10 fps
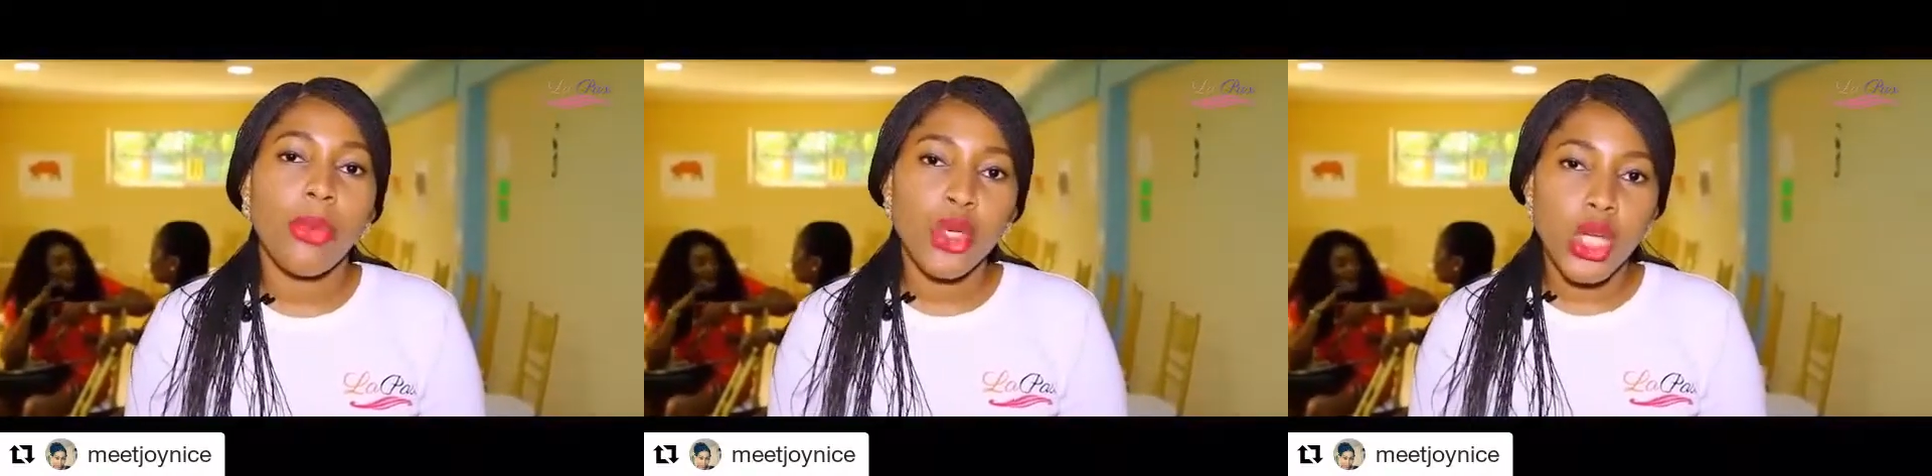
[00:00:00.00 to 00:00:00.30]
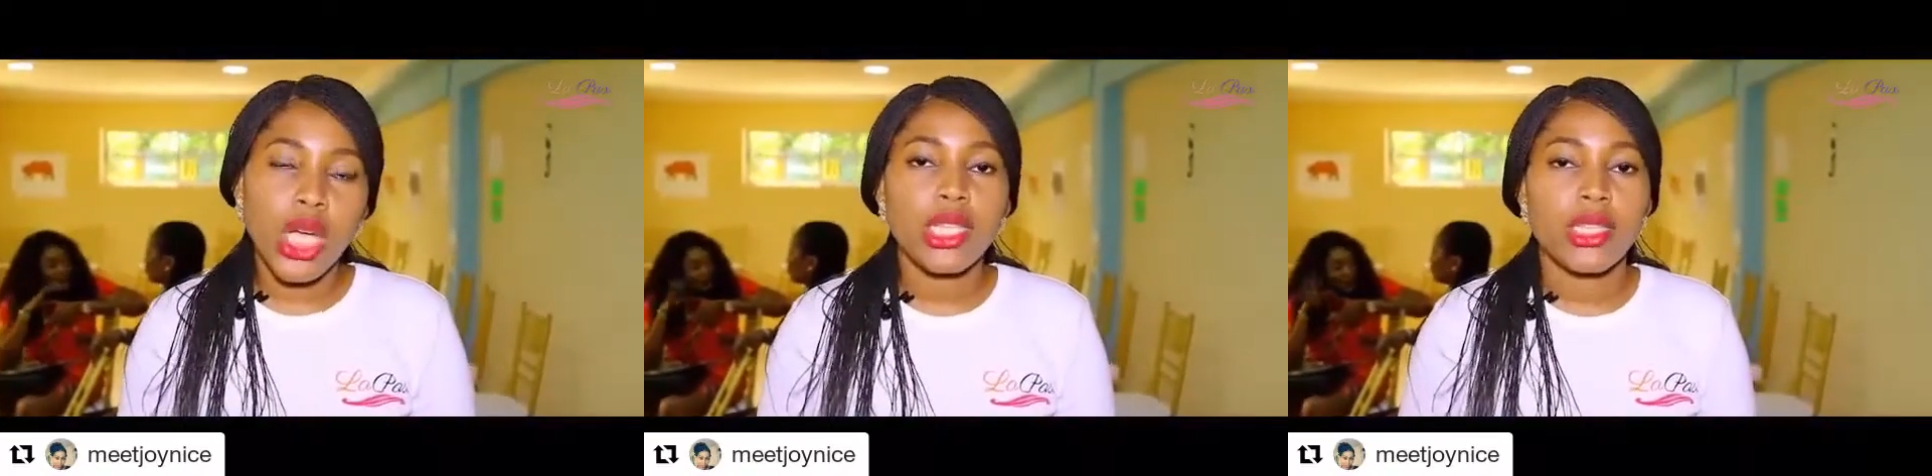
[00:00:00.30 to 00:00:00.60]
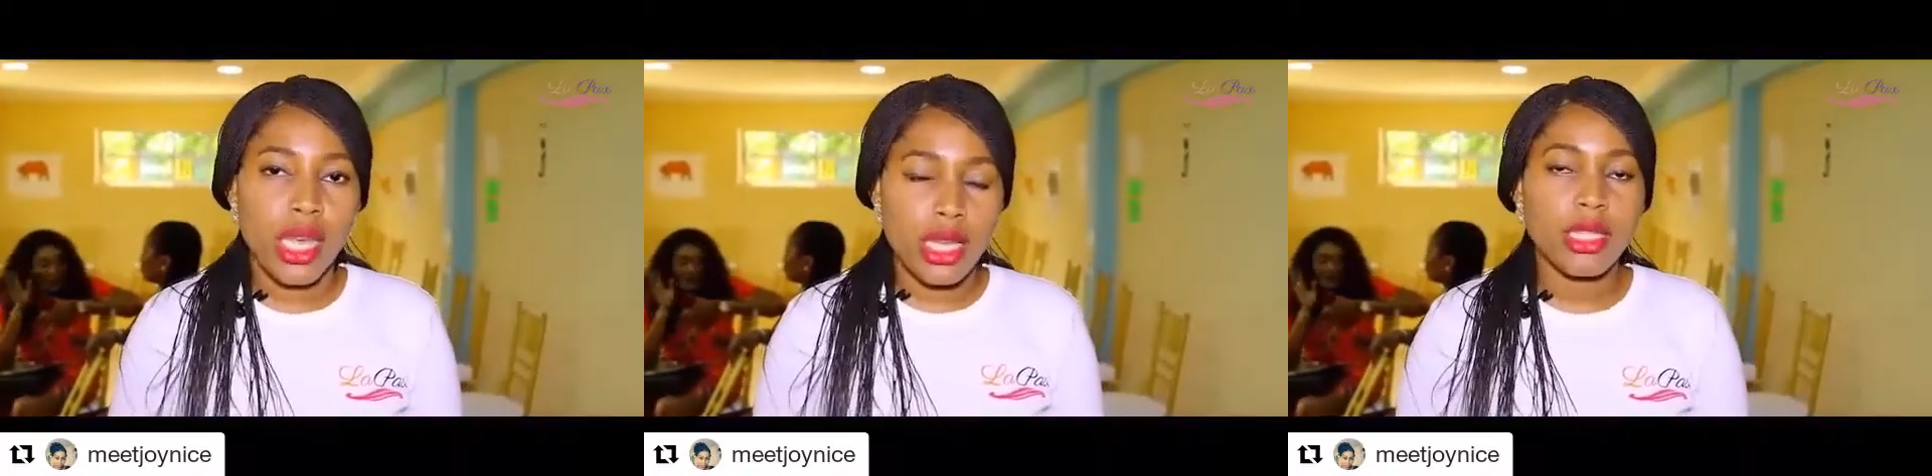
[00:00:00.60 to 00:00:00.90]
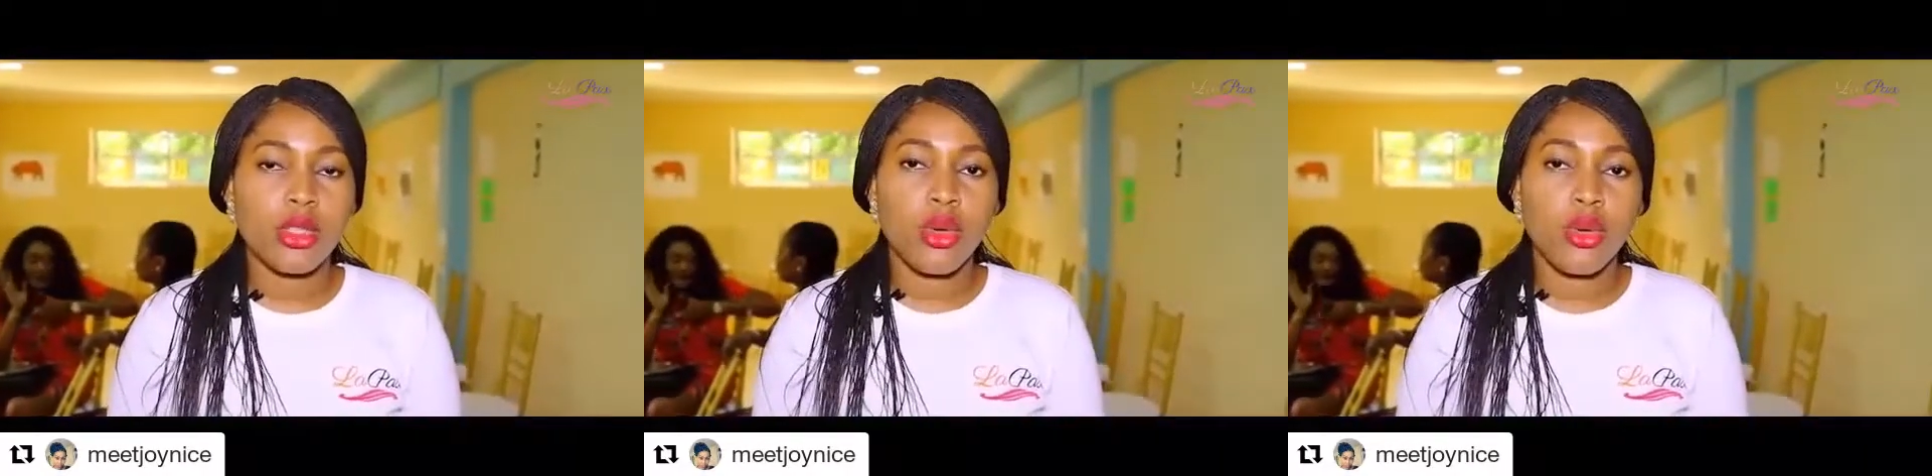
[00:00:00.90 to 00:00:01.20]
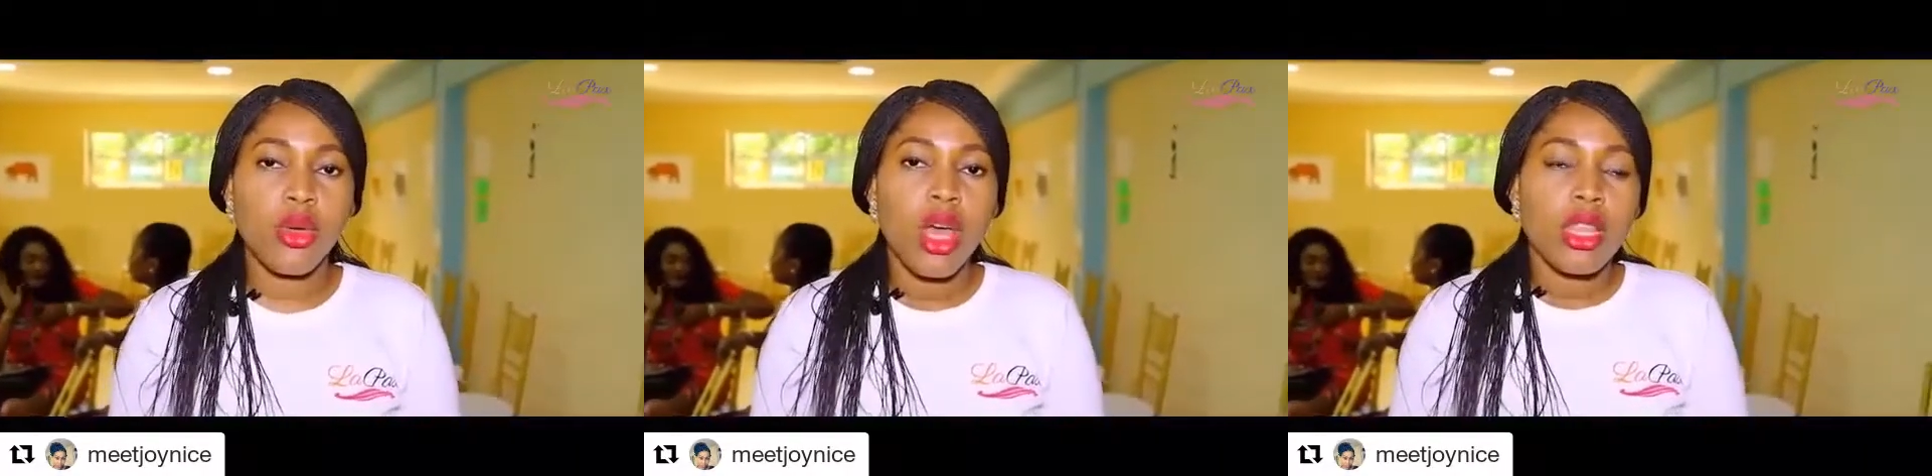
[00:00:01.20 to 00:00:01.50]
project. Yes,
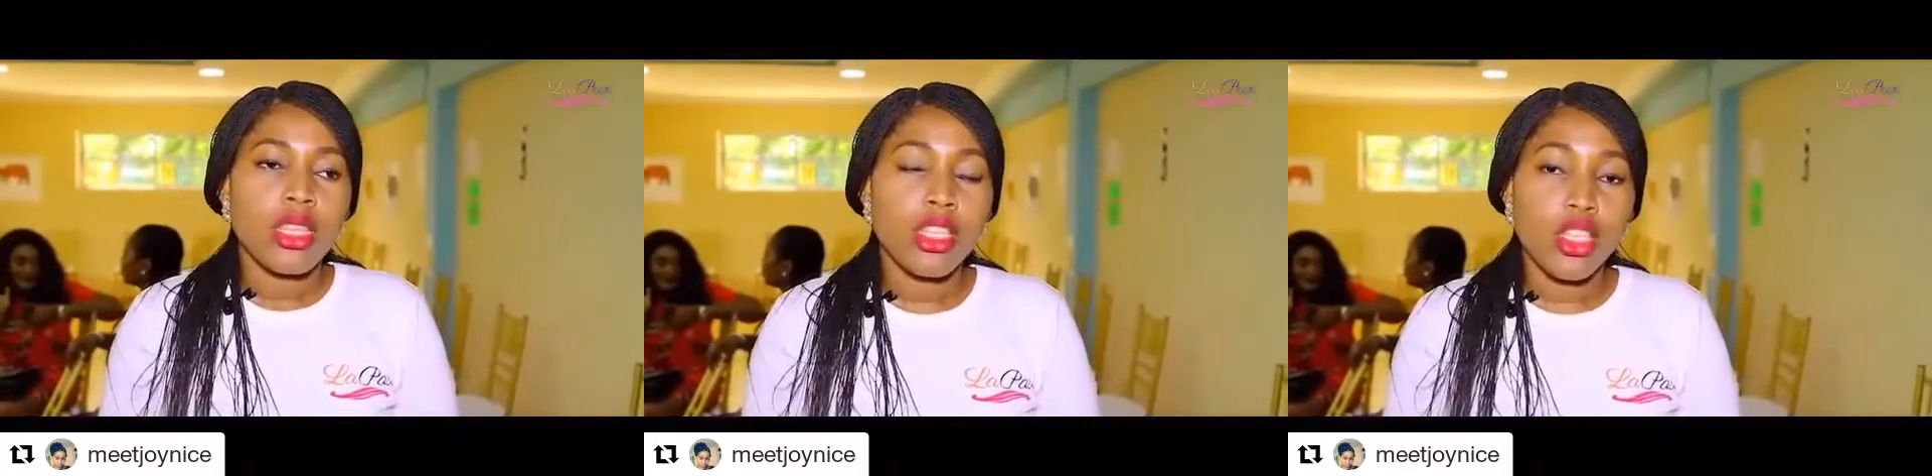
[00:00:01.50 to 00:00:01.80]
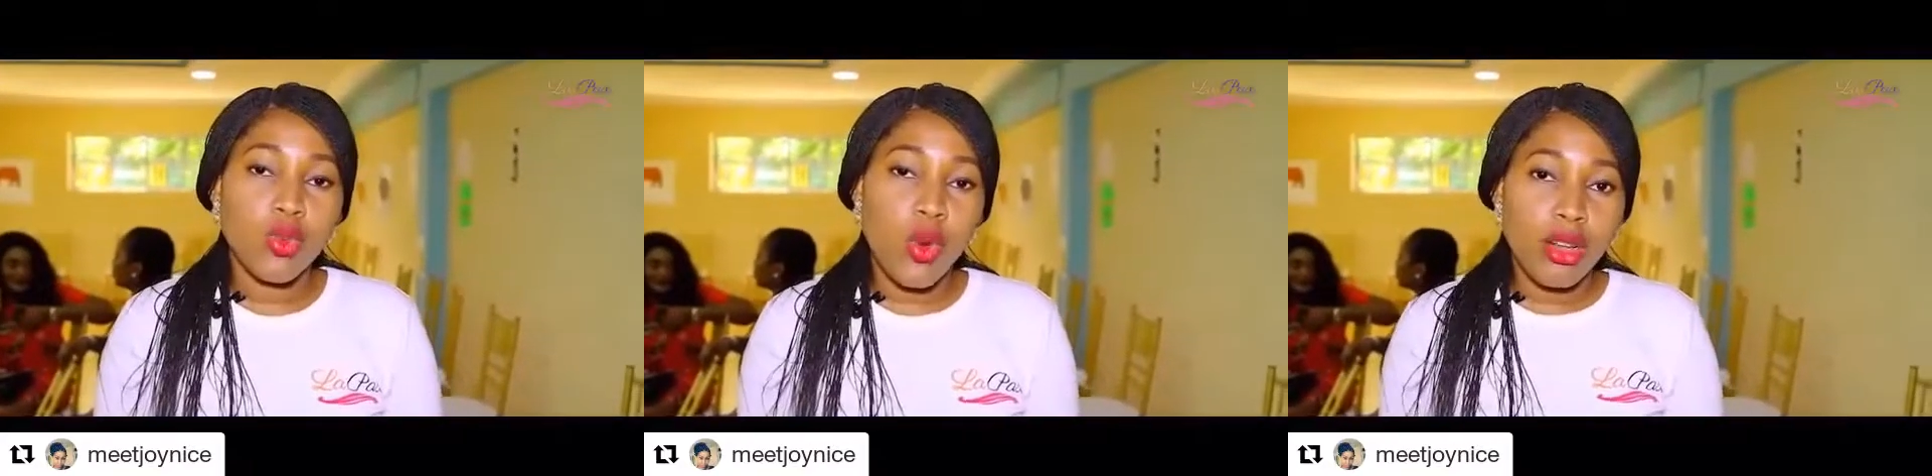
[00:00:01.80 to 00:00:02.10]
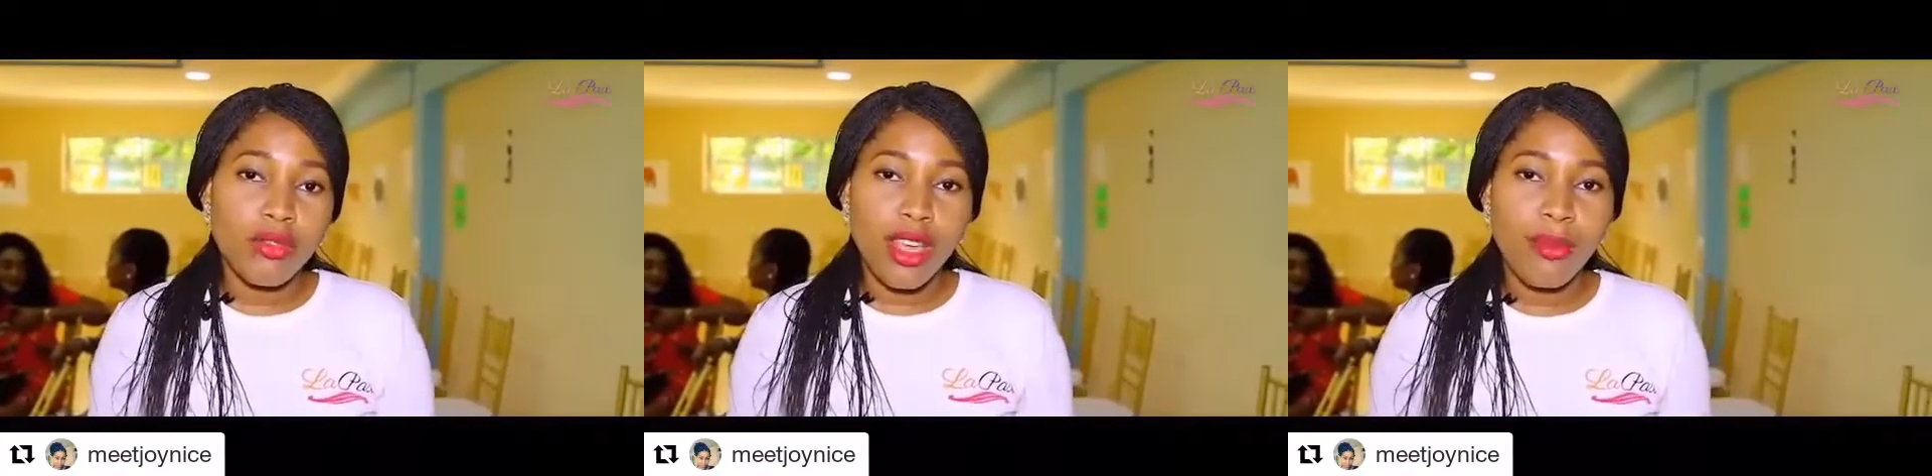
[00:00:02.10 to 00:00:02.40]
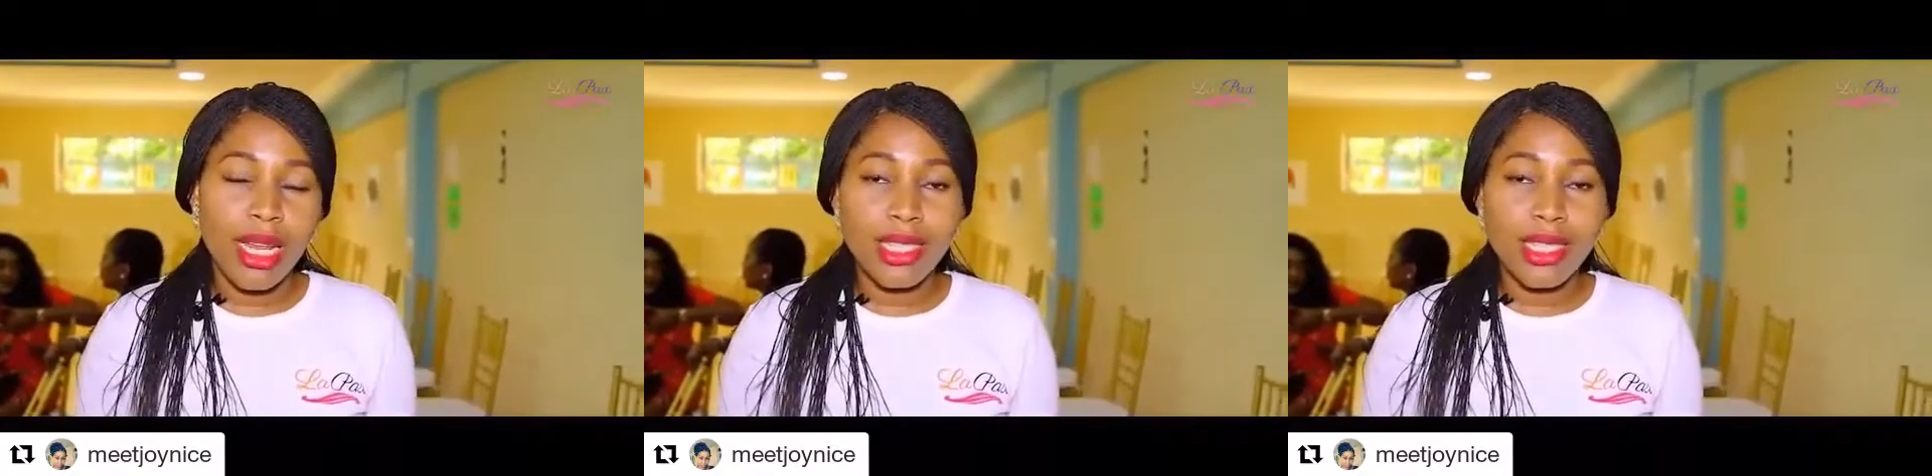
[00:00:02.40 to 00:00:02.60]
so this is just one of them,